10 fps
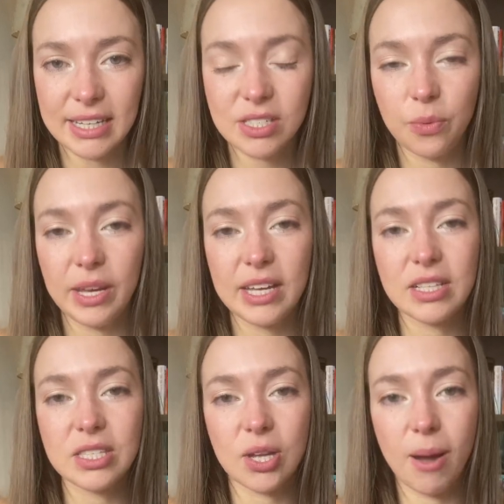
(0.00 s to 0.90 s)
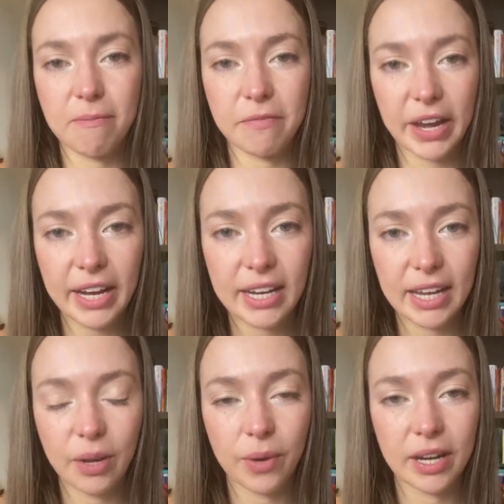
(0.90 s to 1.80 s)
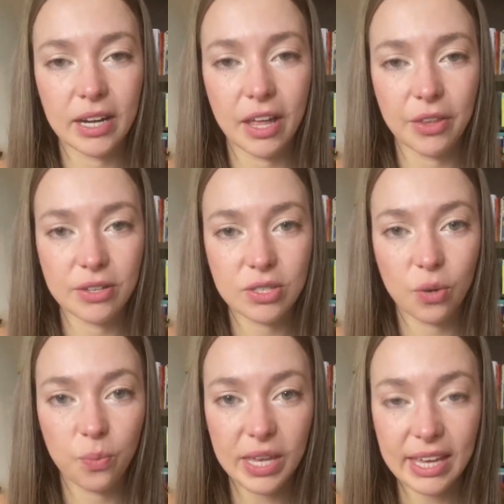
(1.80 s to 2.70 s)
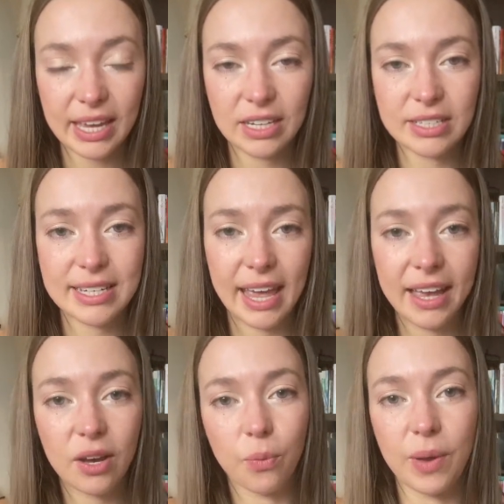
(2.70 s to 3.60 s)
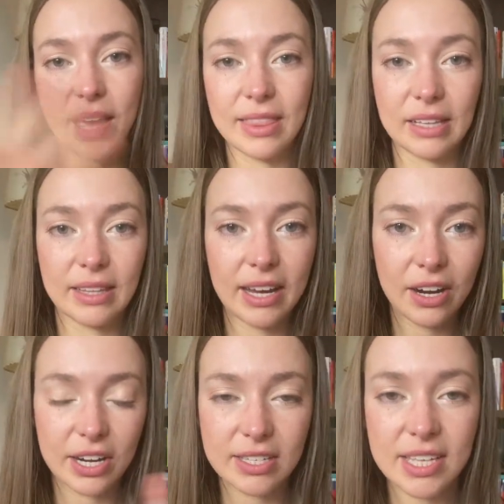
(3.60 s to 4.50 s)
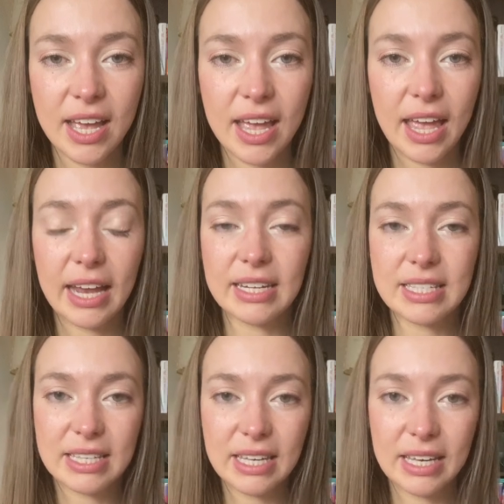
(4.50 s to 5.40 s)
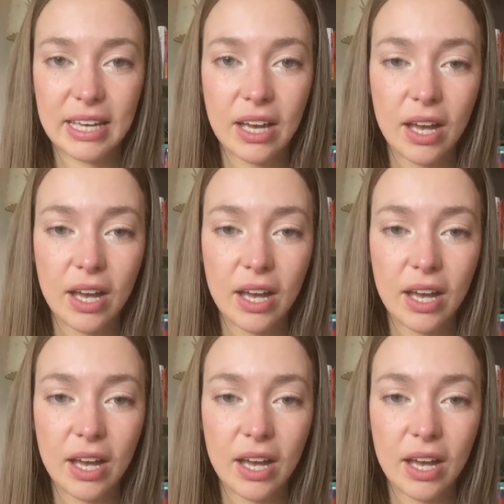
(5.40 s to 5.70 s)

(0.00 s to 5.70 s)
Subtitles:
so we can stop fighting one another, so we can take away the layers and see